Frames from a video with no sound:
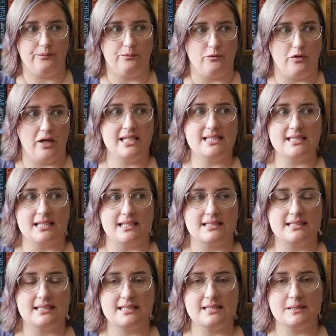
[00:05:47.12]

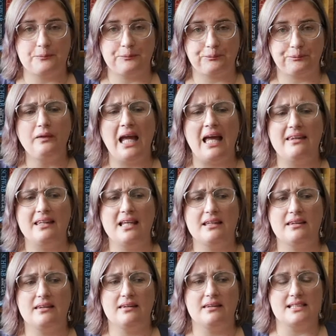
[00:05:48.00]
racist and
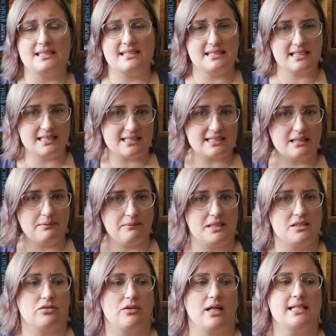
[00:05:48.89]
that the system
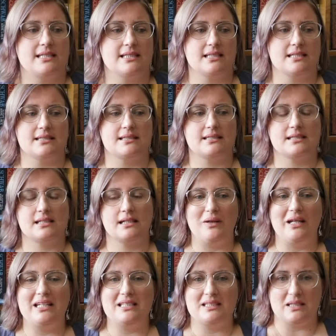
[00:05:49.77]
is racist
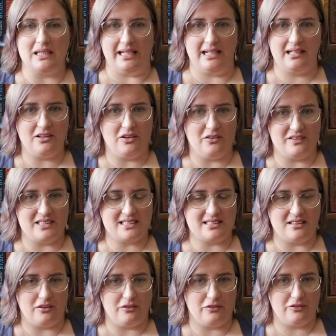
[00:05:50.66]
is in and of
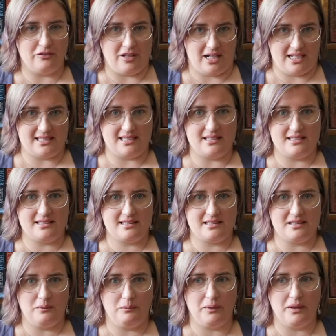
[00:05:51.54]
itself racist,